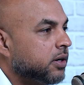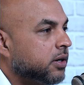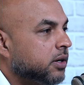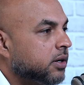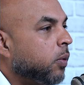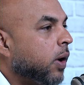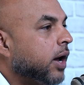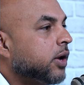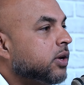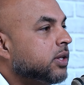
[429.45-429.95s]

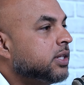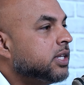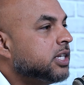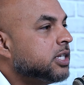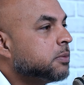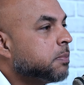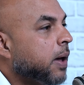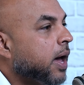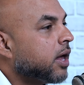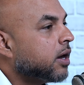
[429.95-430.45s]
Why do
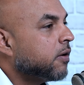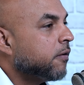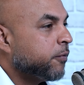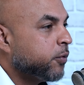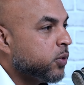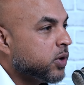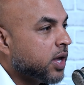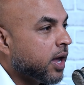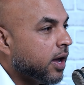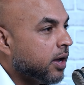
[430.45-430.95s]
leads matter if
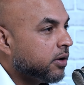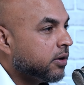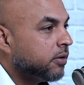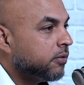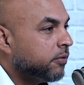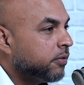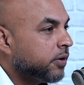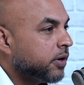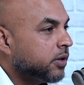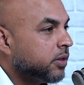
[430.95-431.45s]
we can't
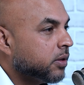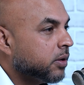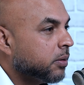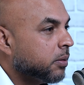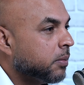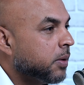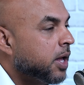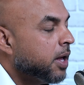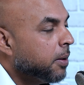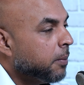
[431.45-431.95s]
convert them?